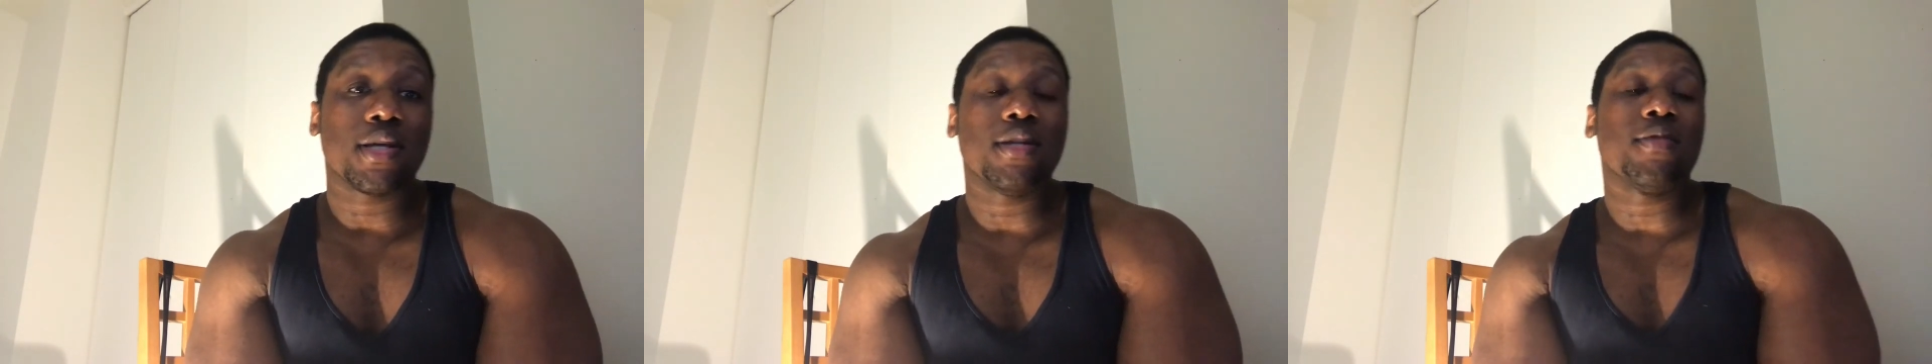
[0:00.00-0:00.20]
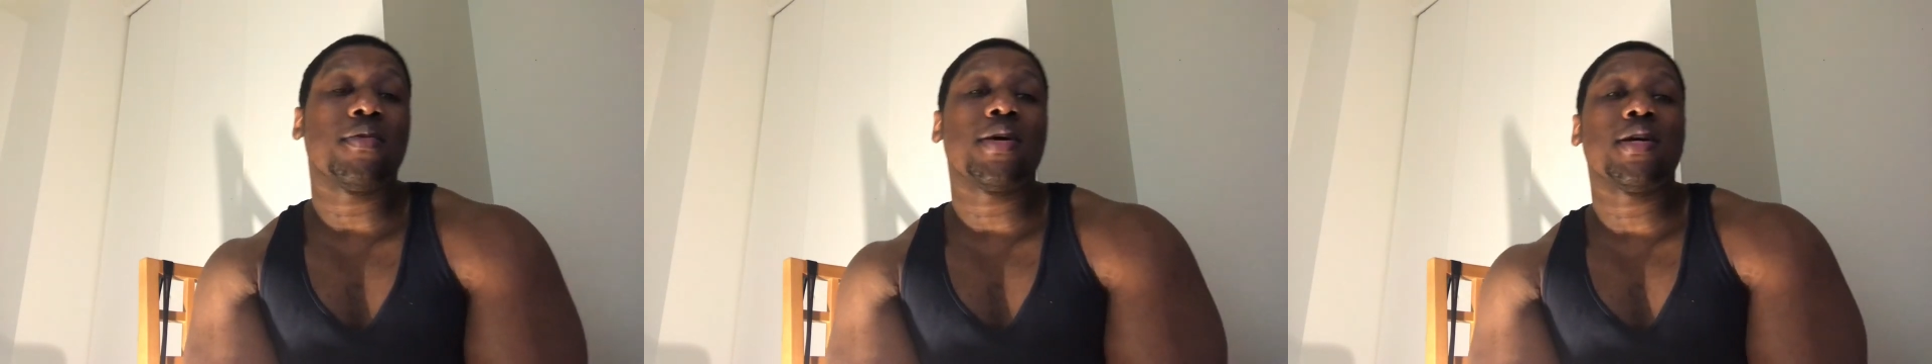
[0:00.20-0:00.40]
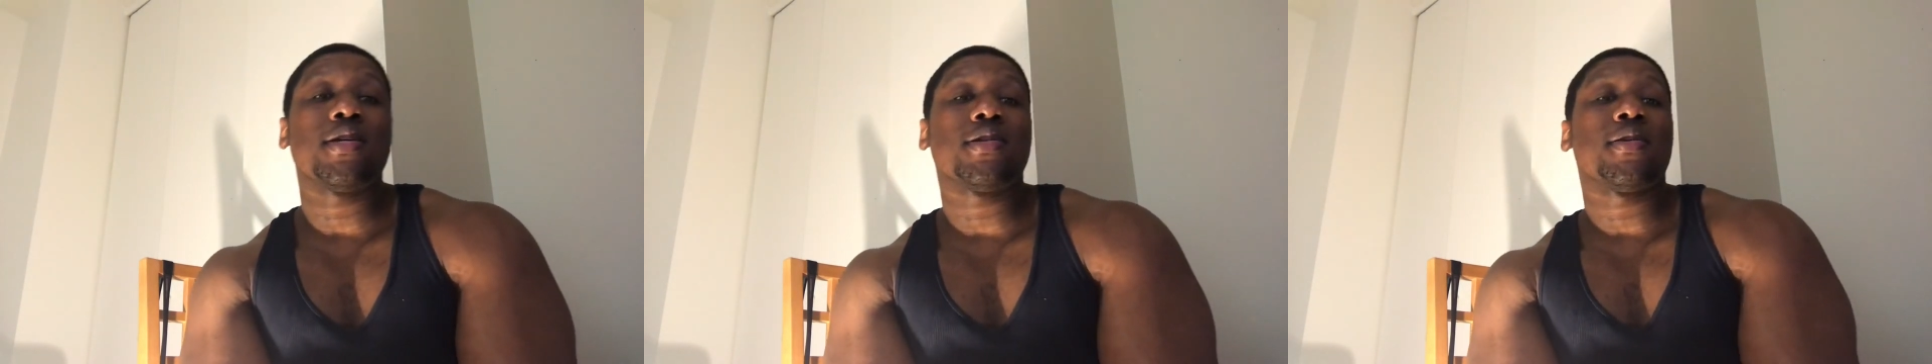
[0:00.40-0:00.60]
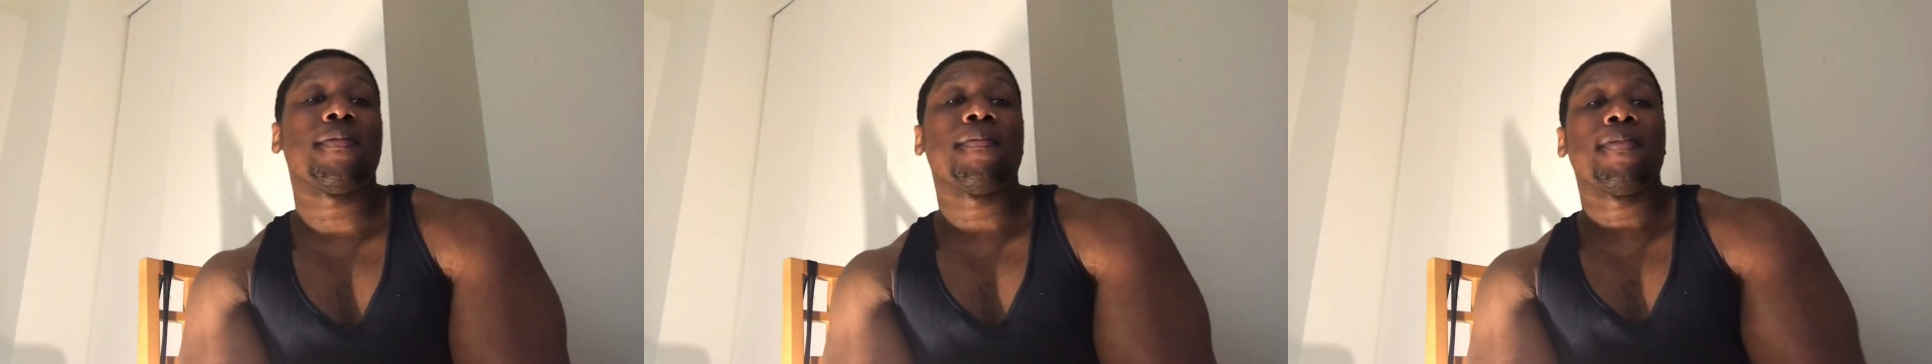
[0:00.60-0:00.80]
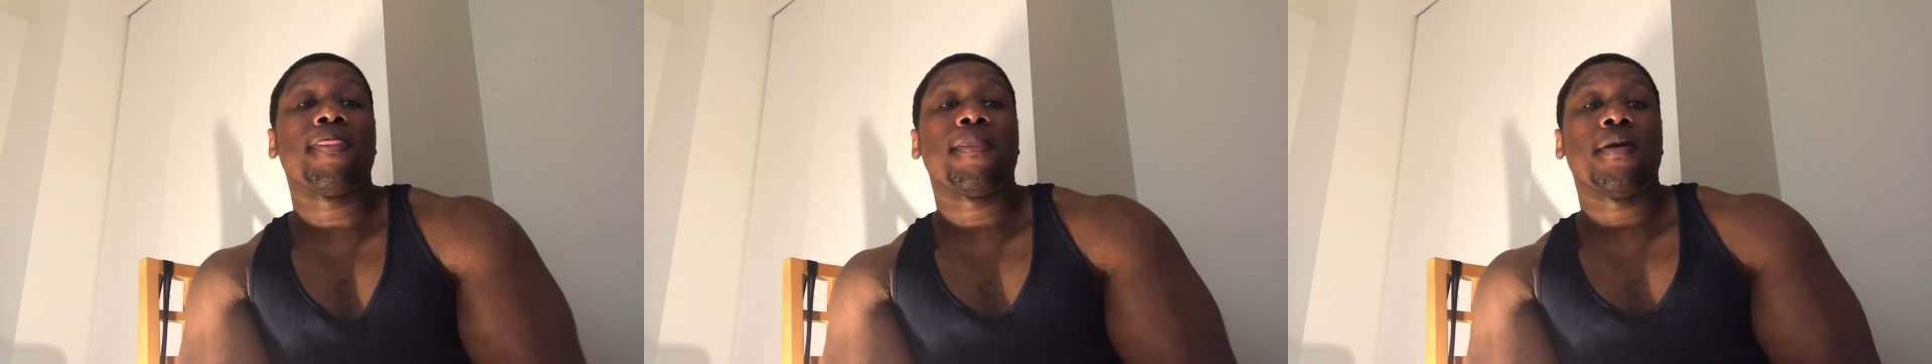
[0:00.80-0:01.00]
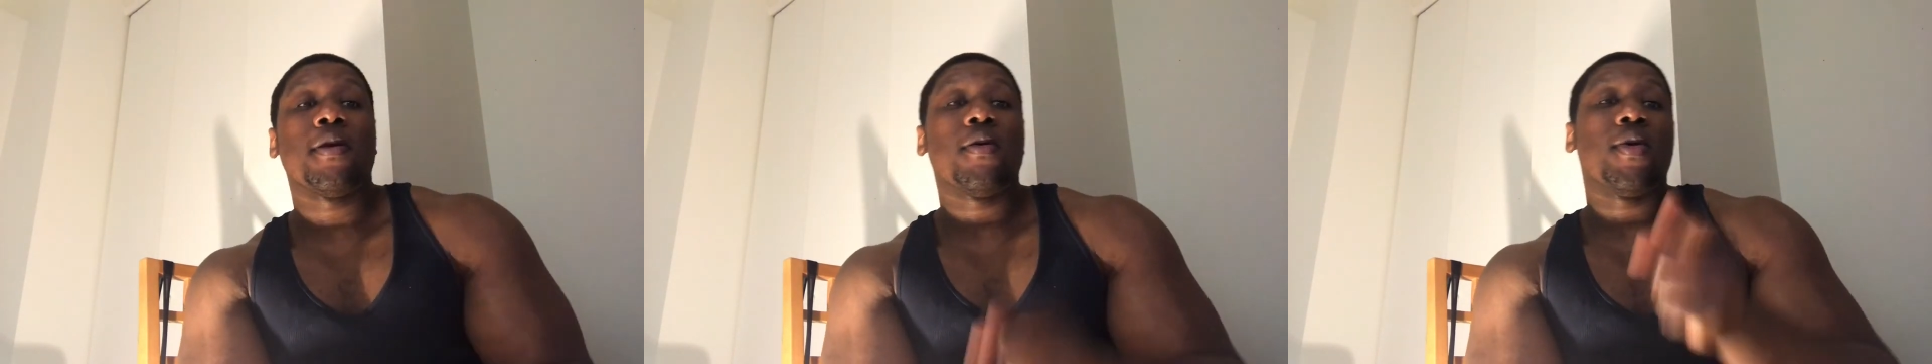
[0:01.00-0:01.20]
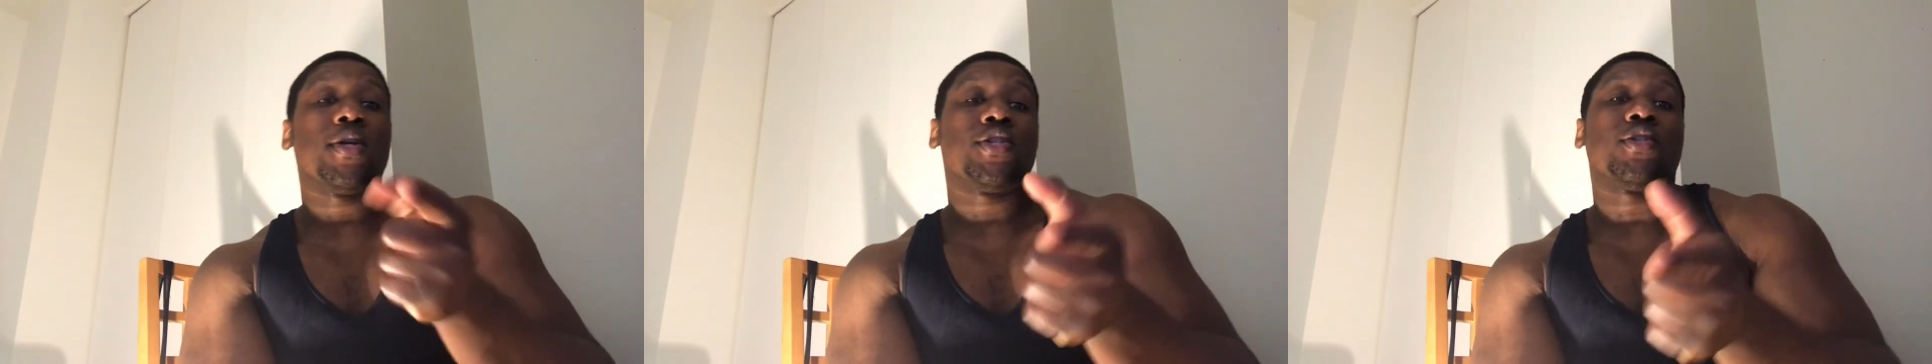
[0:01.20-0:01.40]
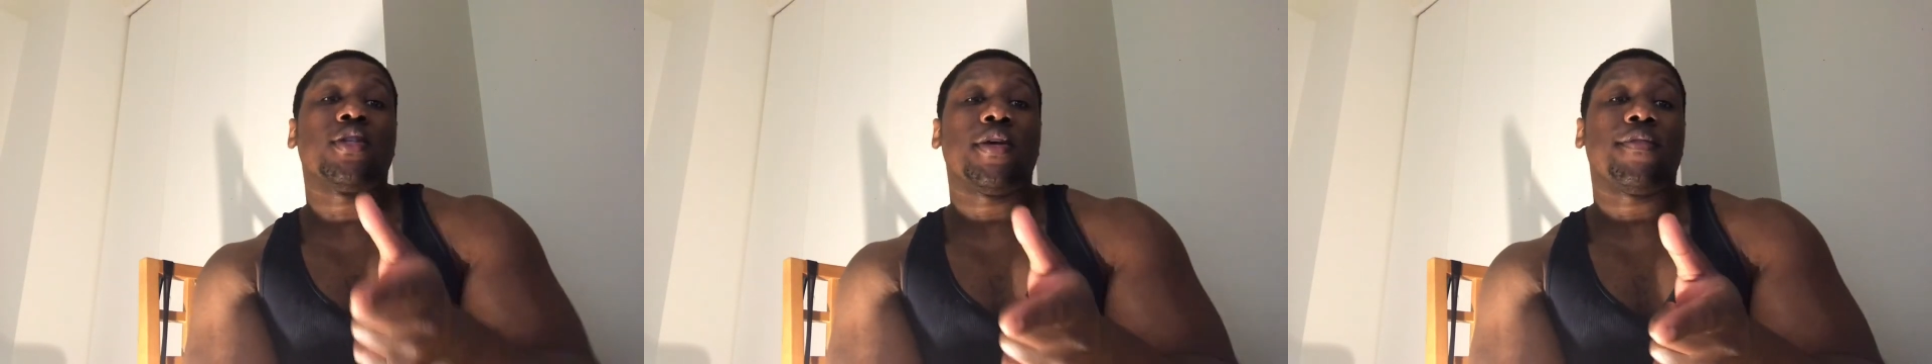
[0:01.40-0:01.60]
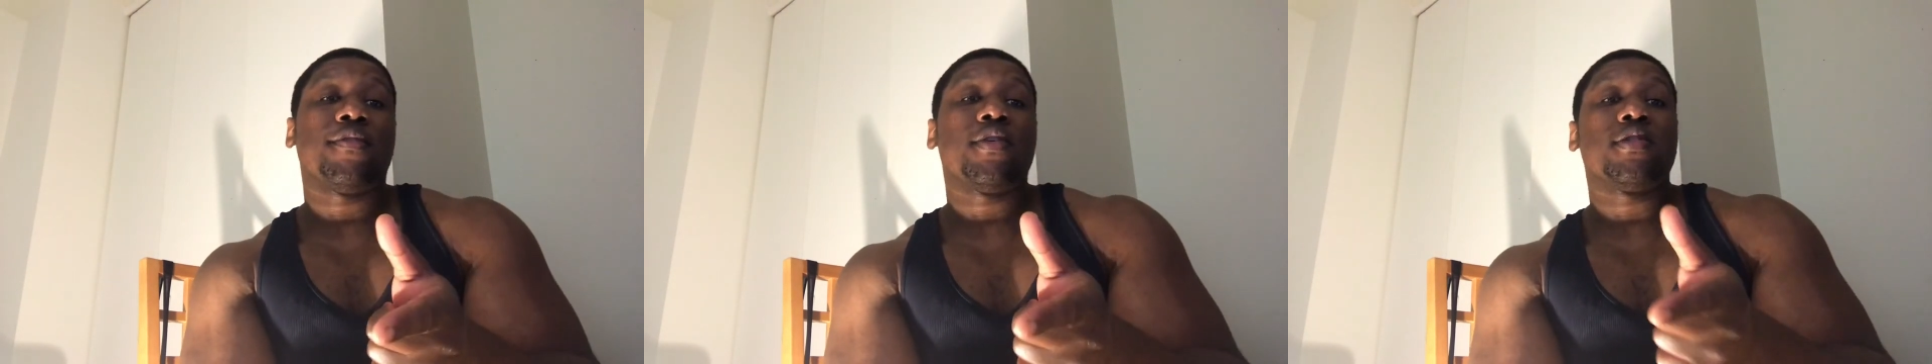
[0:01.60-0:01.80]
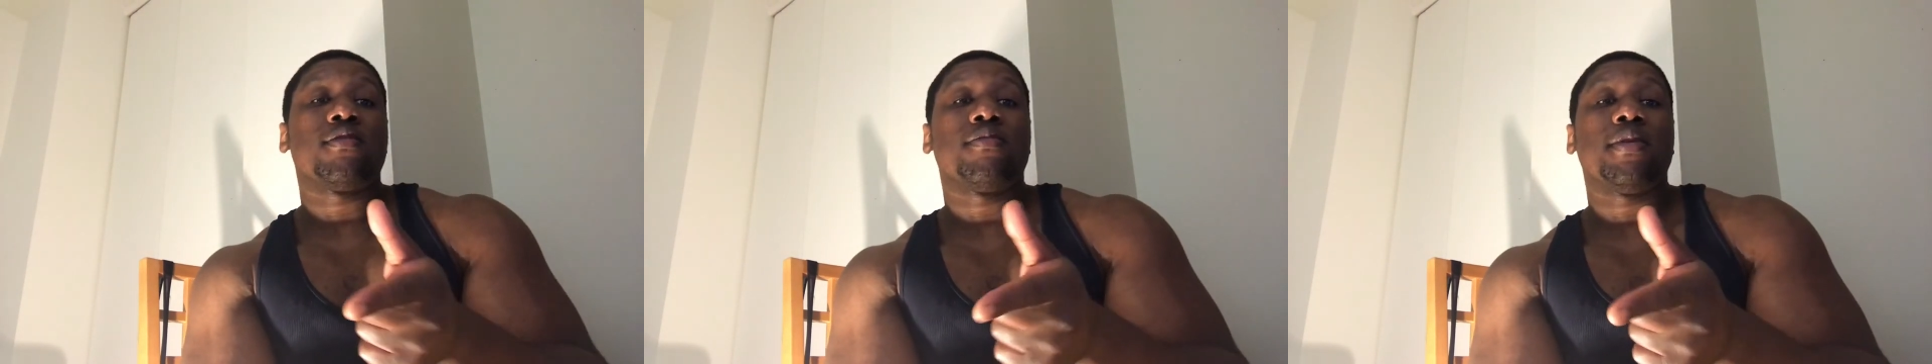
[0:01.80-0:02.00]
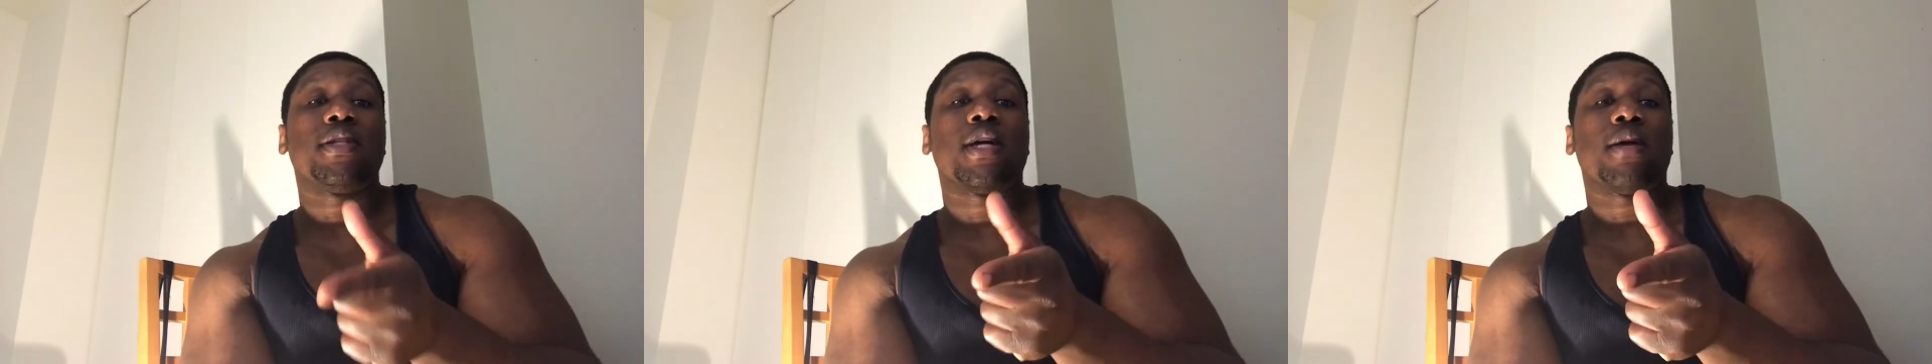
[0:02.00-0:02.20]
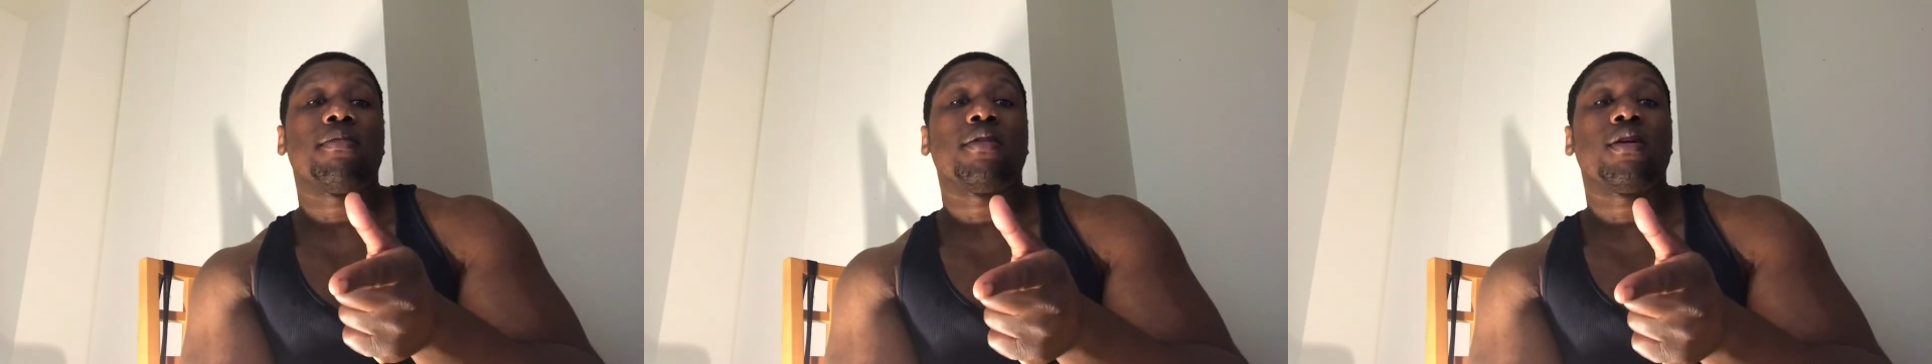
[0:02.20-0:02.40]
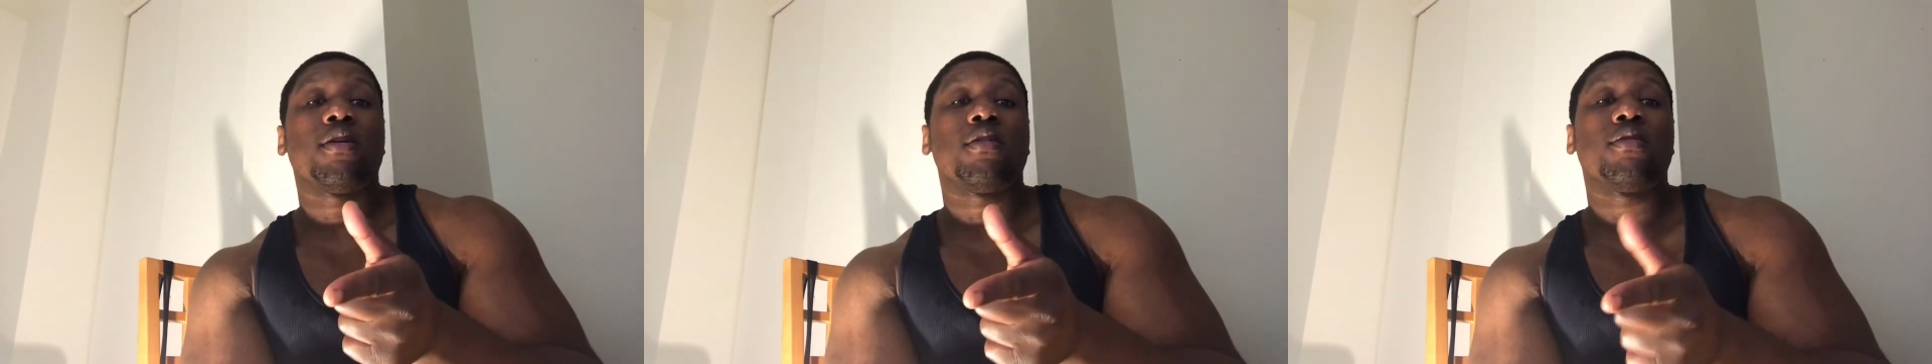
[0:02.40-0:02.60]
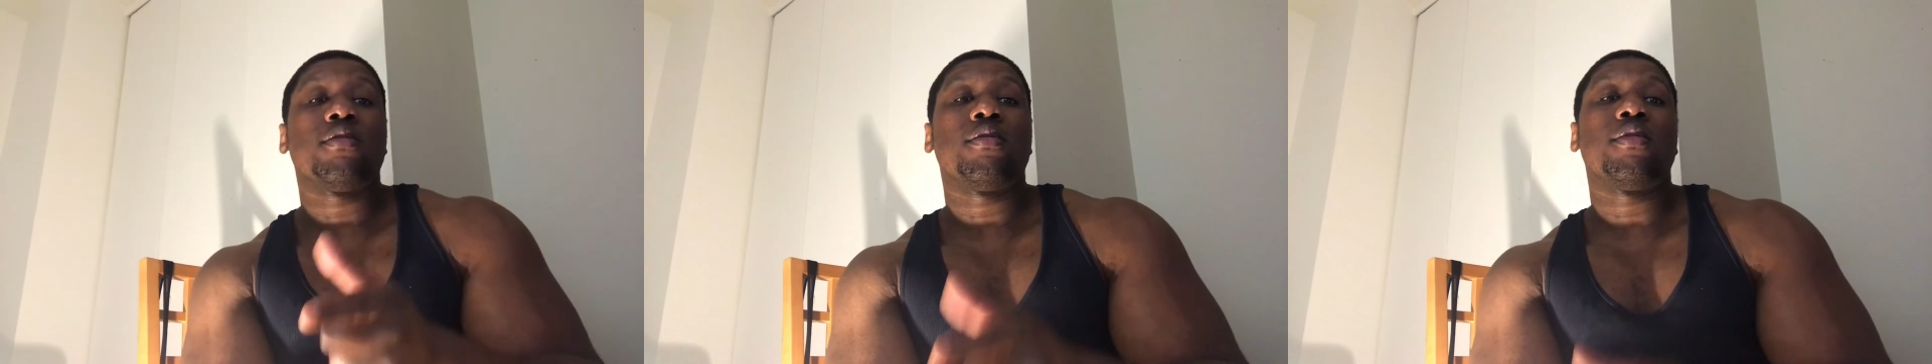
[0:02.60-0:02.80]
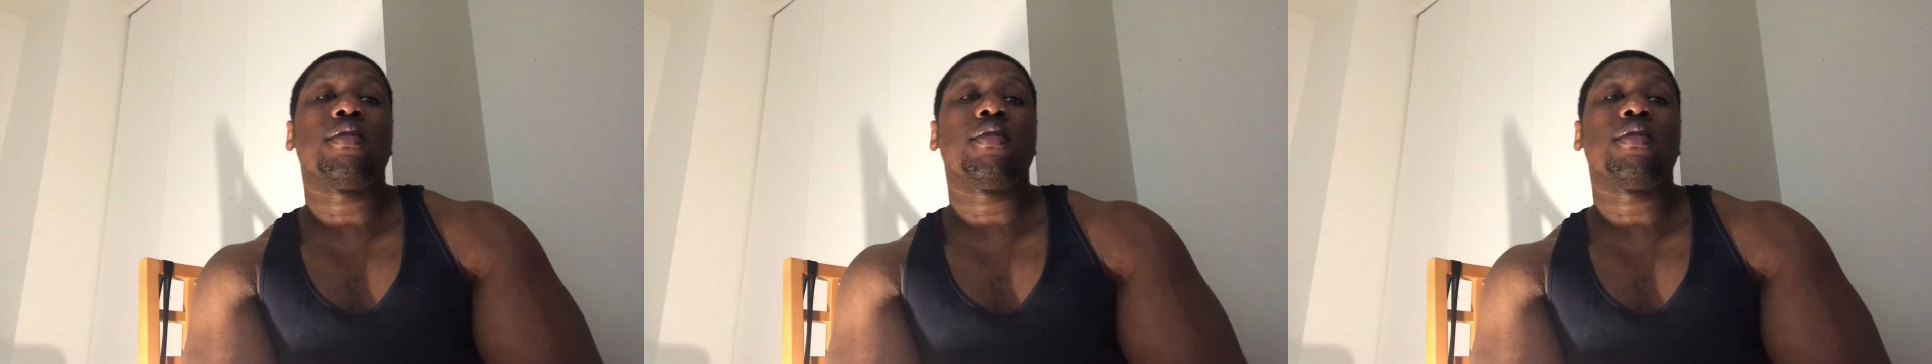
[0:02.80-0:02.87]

Anyways, original link for this will be down below.